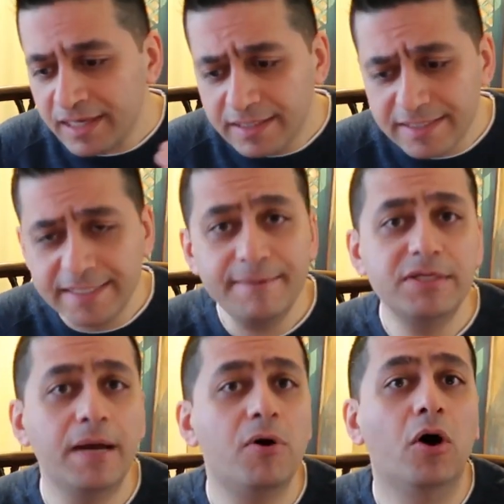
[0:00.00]
At the
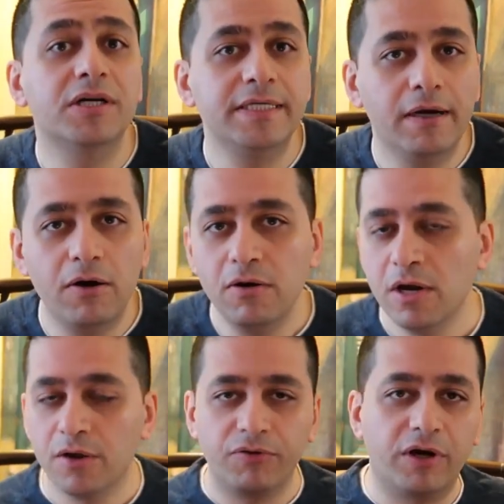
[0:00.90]
same time, RTO,
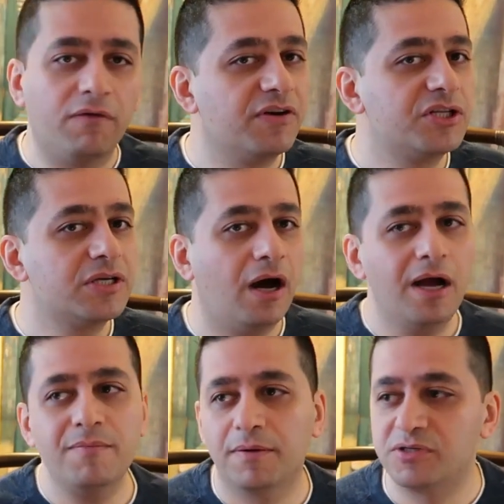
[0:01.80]
recovery
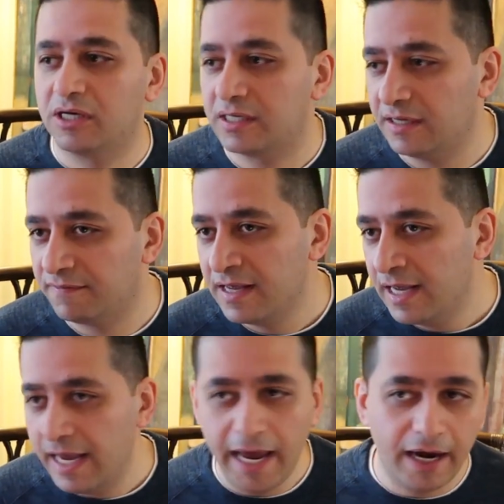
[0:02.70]
time objective,
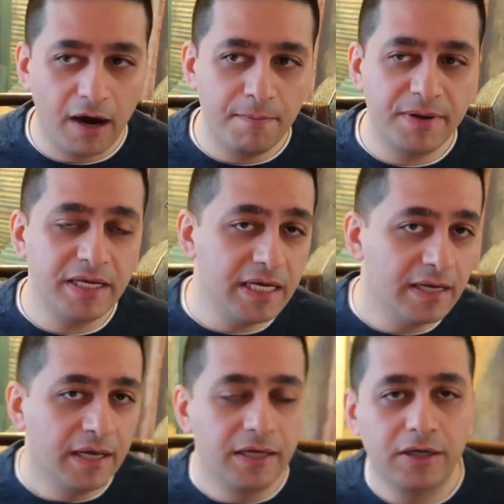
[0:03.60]
a
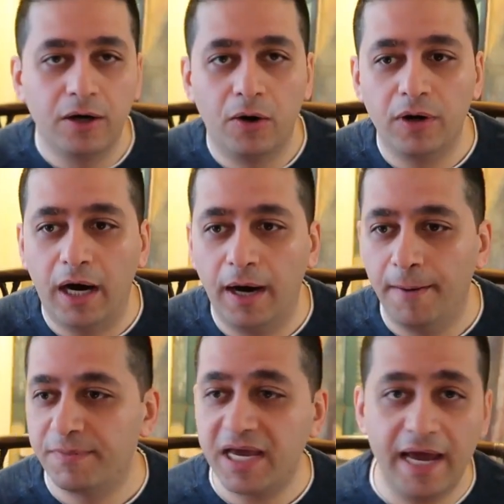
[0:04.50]
company
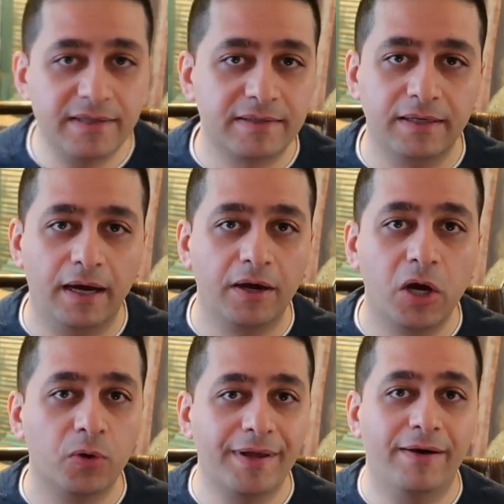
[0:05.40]
can't
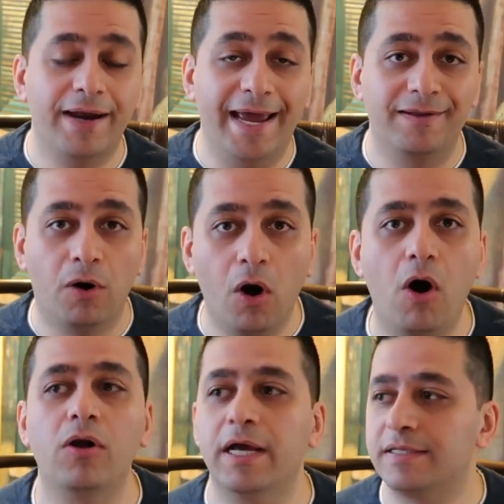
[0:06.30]
go down at
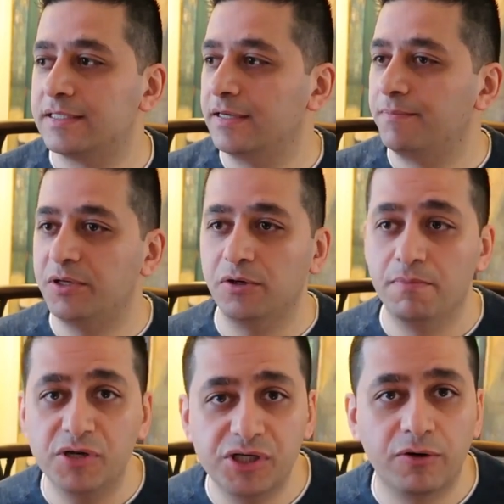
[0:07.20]
all. It's a
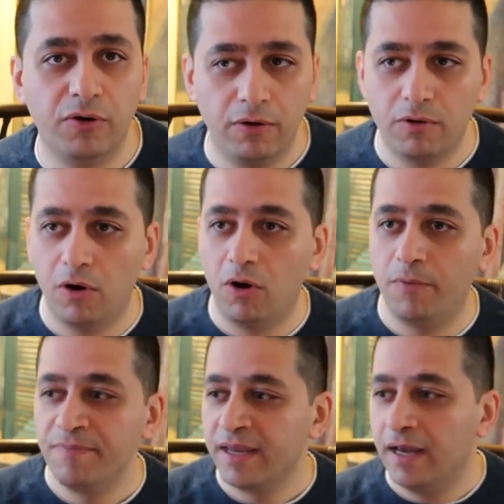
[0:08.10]
mission
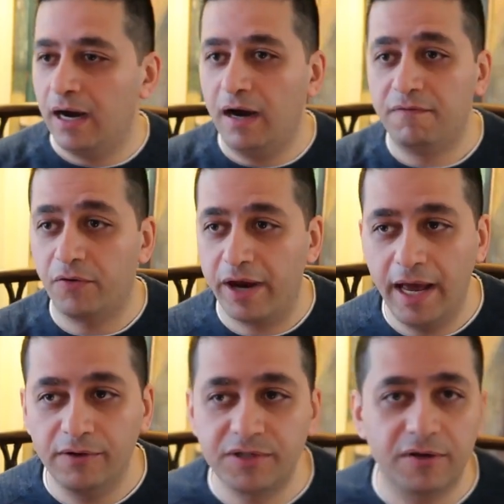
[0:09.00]
critical for a
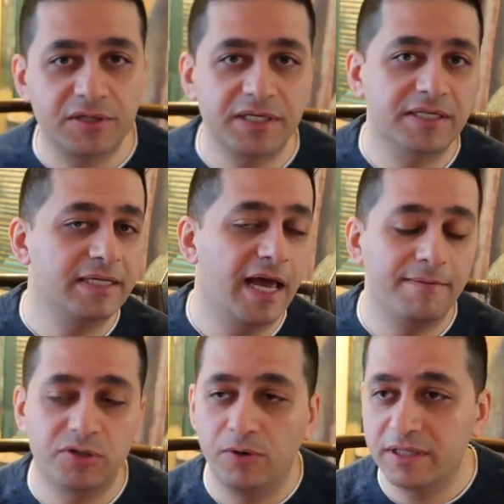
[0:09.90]
healthcare
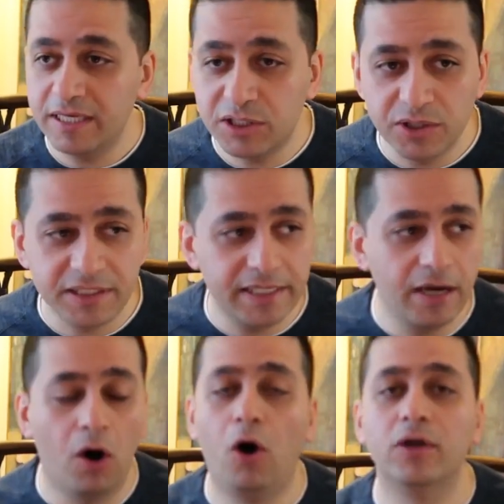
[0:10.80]
system, so it needs to
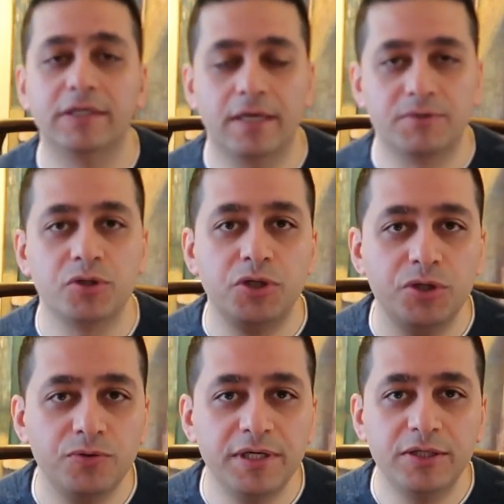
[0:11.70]
stay all the time. So
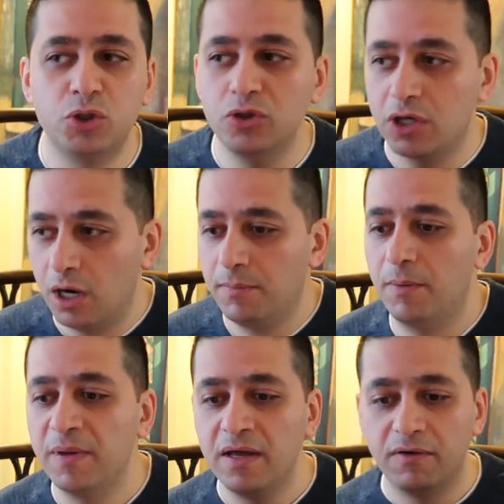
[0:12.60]
you need to come
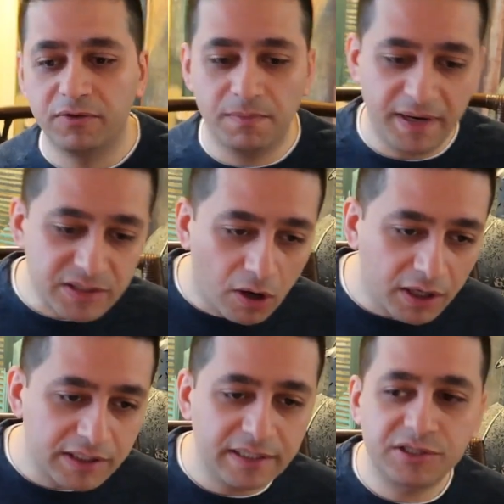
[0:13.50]
up with the best
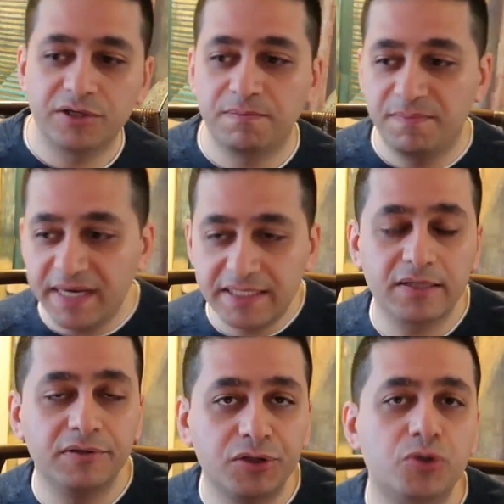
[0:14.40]
architecture
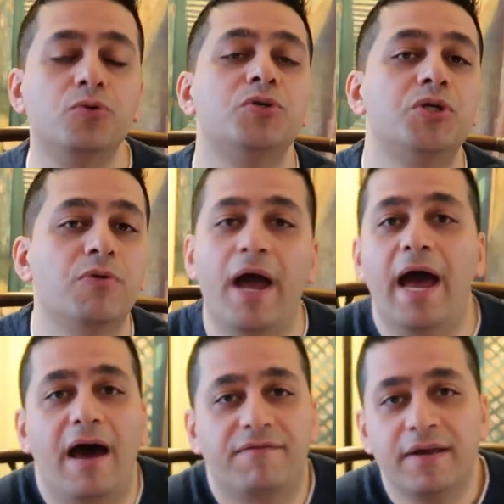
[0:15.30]
based on the tools you
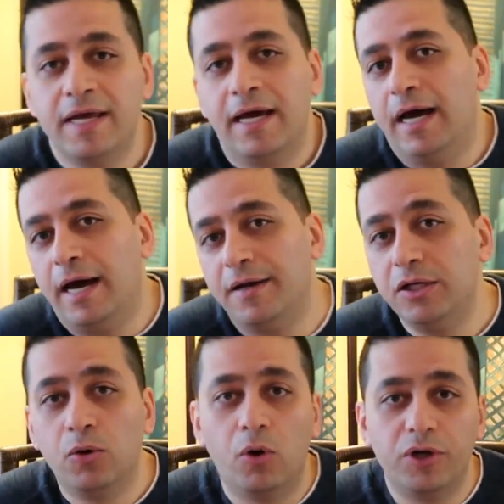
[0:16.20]
have
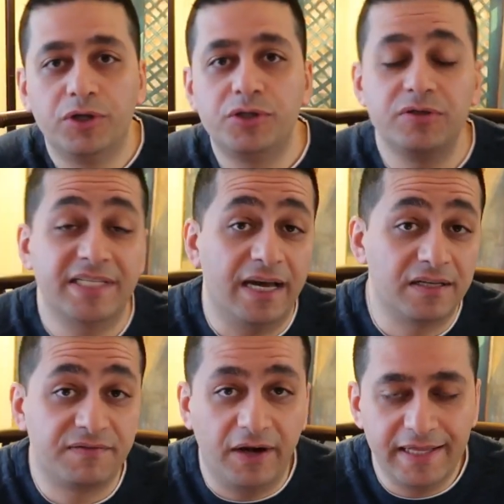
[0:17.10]
in order to
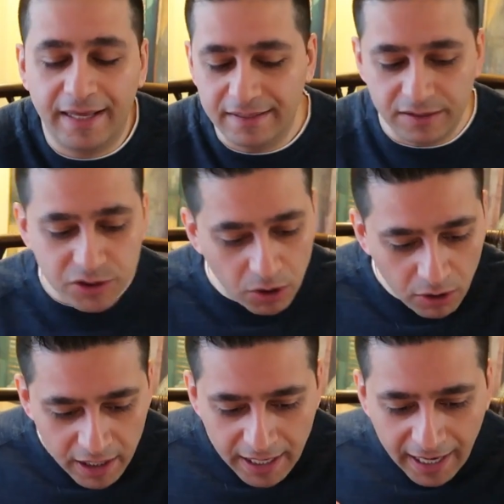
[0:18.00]
satisfy that need.
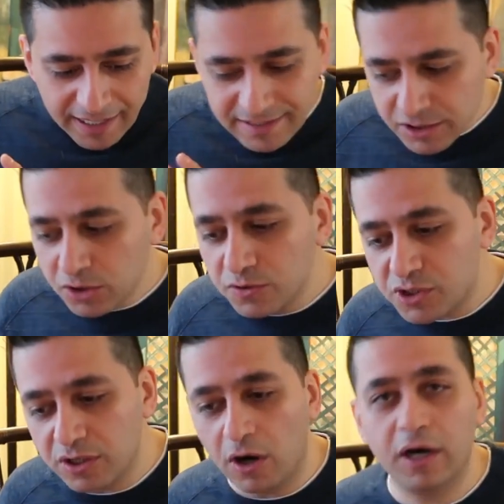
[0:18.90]
So as a
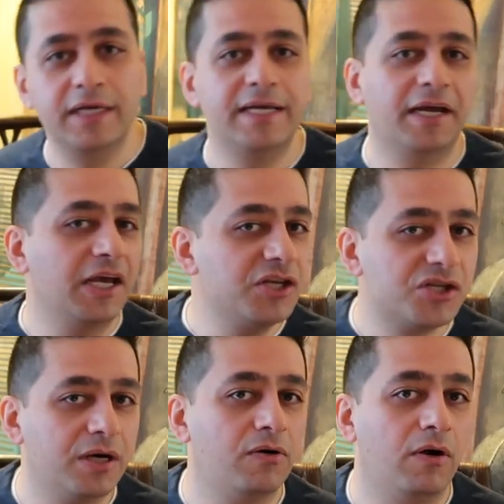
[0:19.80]
solution architect in
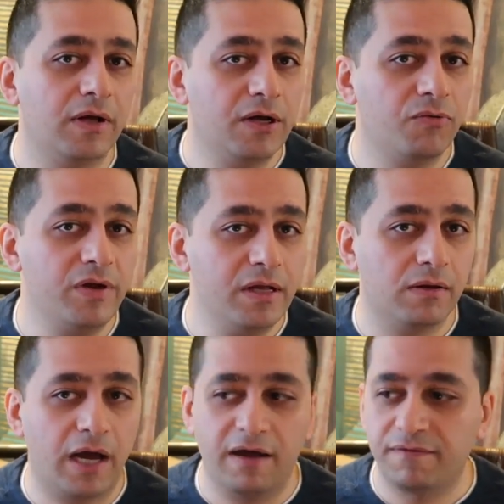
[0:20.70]
general, in real
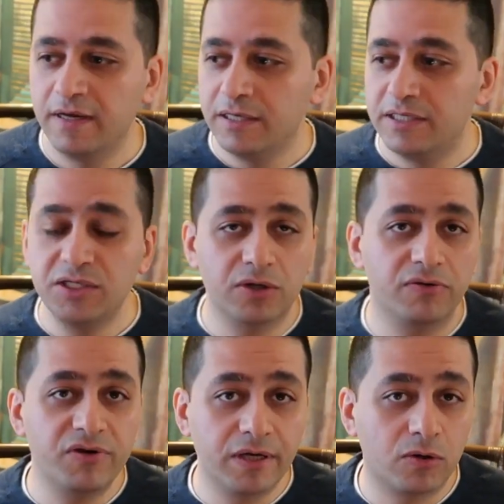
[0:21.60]
life, these
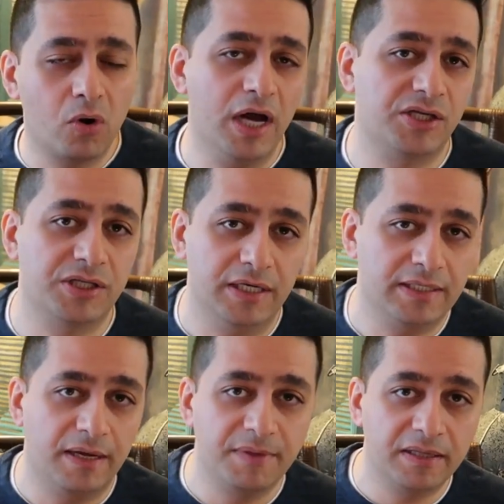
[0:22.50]
are real
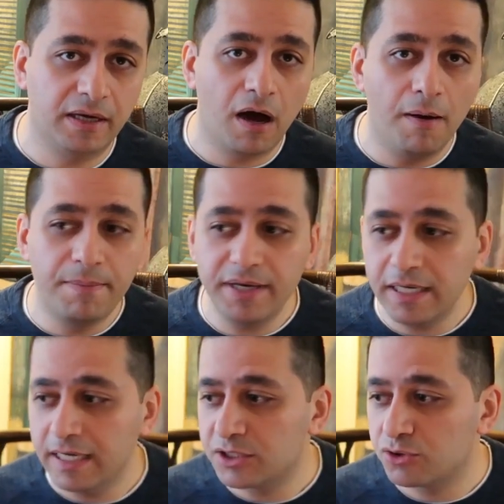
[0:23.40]
questions. I mean, the
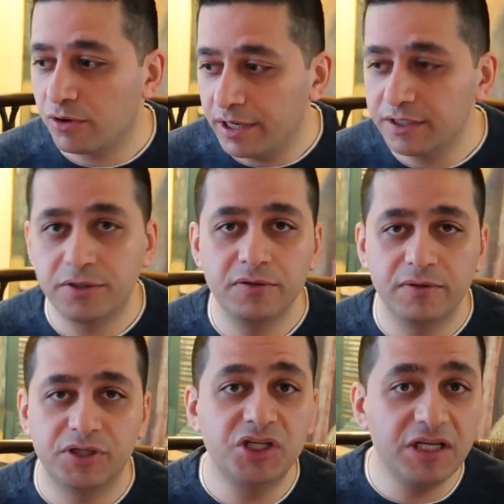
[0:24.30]
company is trying
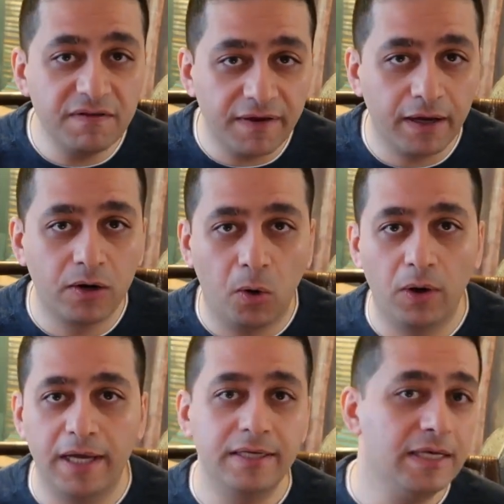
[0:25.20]
to achieve a
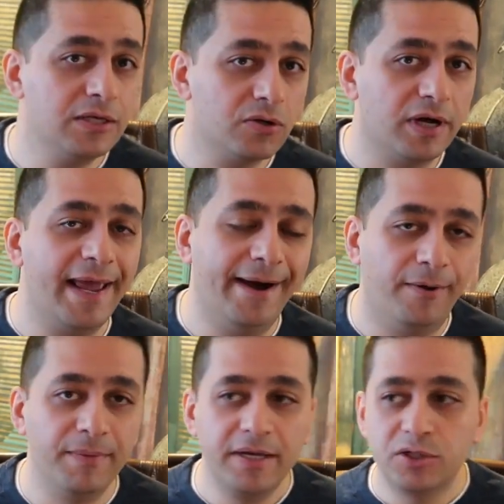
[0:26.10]
goal and need your
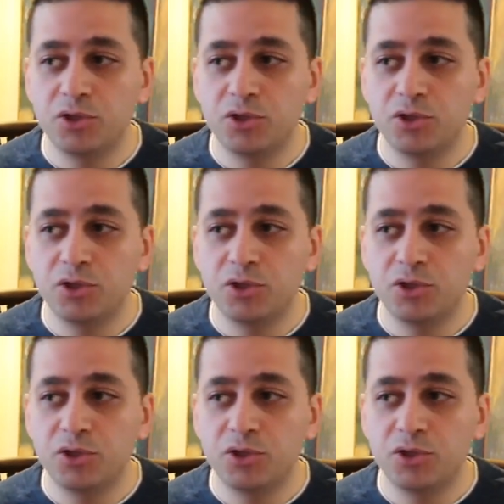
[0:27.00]
help.